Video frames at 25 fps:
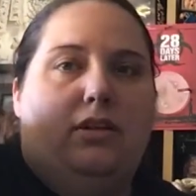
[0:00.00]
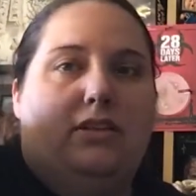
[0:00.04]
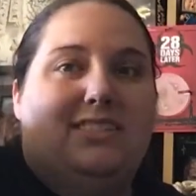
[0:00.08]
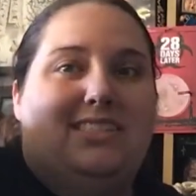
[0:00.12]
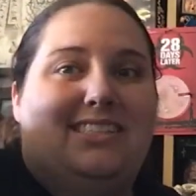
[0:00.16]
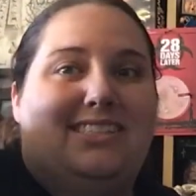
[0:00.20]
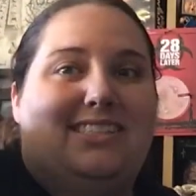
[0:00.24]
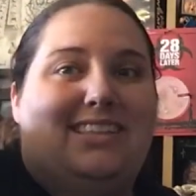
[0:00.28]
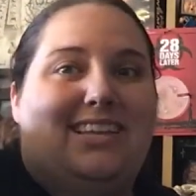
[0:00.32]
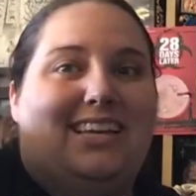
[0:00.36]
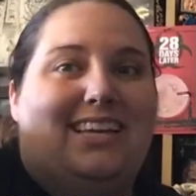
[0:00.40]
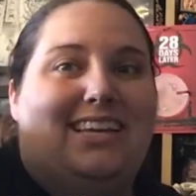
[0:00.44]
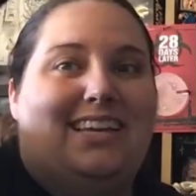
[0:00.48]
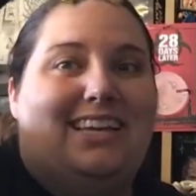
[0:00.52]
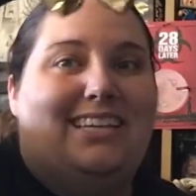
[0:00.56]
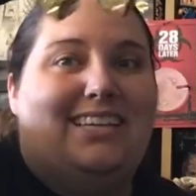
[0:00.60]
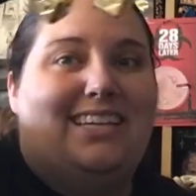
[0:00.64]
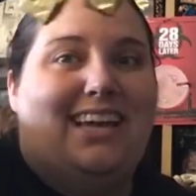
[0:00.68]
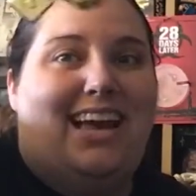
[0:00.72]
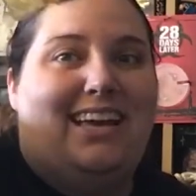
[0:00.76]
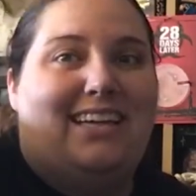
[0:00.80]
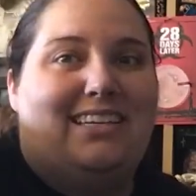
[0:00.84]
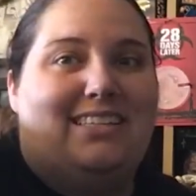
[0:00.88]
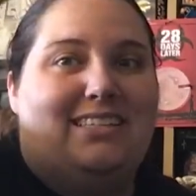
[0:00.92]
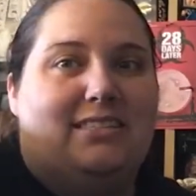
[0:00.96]
It says Lucky
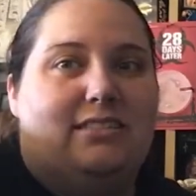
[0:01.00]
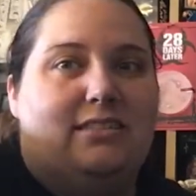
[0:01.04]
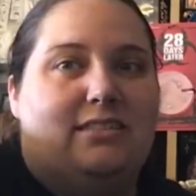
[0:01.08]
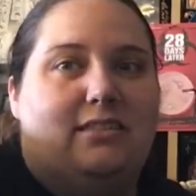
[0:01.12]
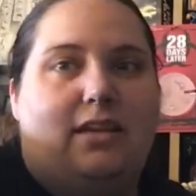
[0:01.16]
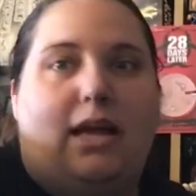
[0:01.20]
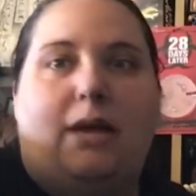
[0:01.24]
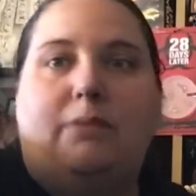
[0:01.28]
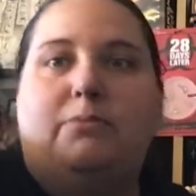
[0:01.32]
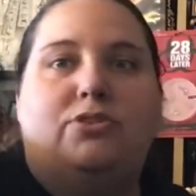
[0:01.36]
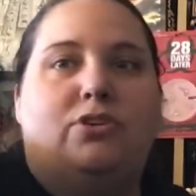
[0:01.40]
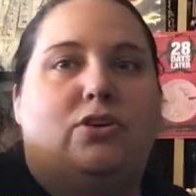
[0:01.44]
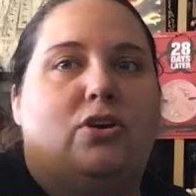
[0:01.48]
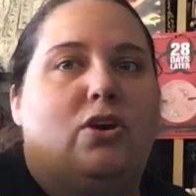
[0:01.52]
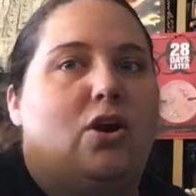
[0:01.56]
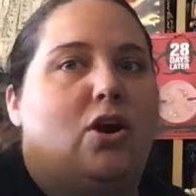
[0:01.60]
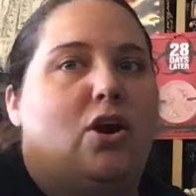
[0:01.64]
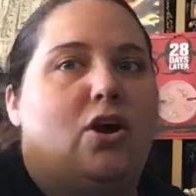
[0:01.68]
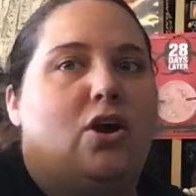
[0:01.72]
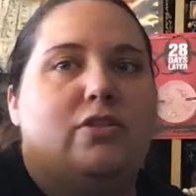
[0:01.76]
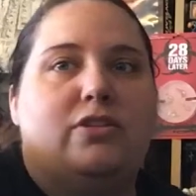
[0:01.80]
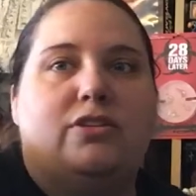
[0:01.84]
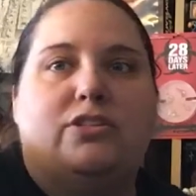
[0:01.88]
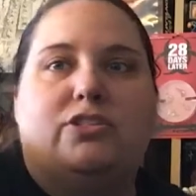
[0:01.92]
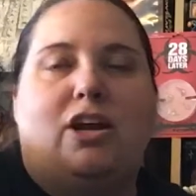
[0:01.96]
Dice. I'm sure
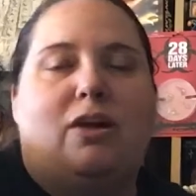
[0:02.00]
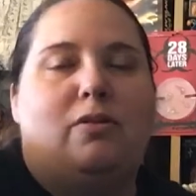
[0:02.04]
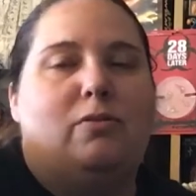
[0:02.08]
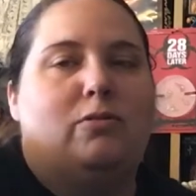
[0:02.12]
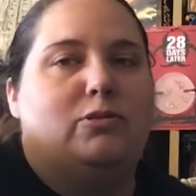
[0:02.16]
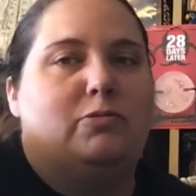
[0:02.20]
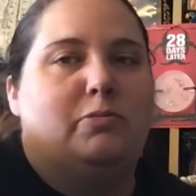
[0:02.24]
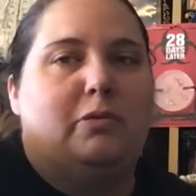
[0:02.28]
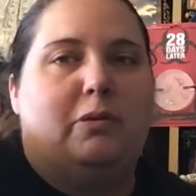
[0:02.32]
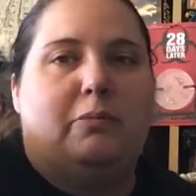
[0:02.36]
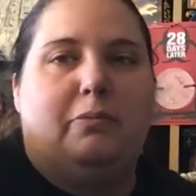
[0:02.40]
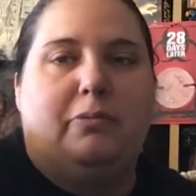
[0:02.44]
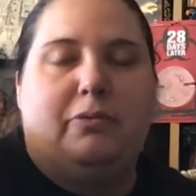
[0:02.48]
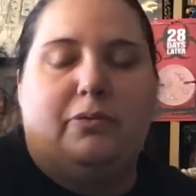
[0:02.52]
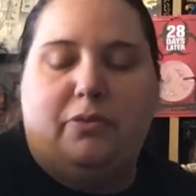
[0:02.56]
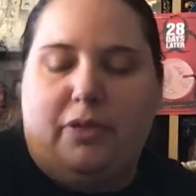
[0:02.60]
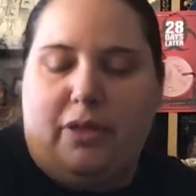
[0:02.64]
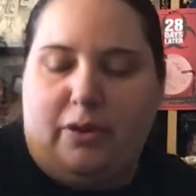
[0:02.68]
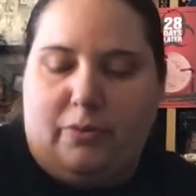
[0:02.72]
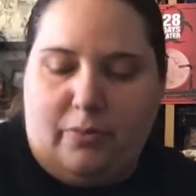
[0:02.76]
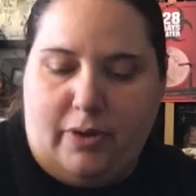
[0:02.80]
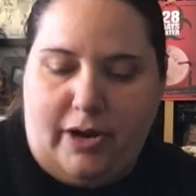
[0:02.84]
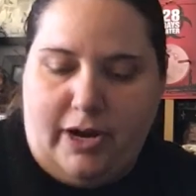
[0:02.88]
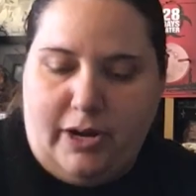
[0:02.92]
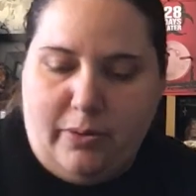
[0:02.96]
all the Star Wars people knew
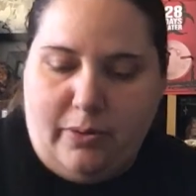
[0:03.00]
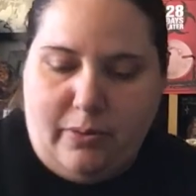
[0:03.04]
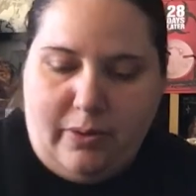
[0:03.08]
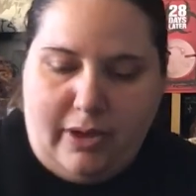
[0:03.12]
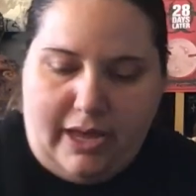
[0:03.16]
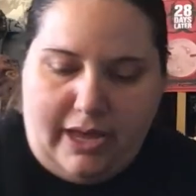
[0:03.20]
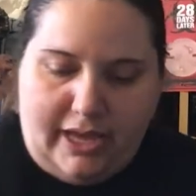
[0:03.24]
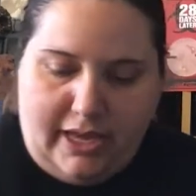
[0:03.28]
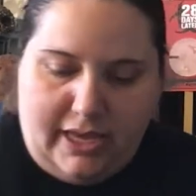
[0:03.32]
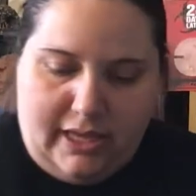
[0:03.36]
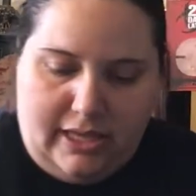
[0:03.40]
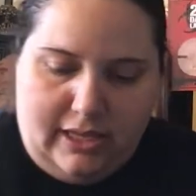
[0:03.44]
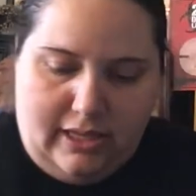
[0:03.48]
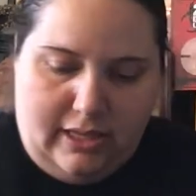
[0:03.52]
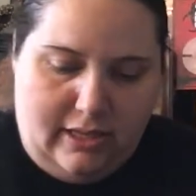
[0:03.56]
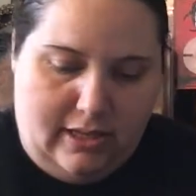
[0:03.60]
that right away.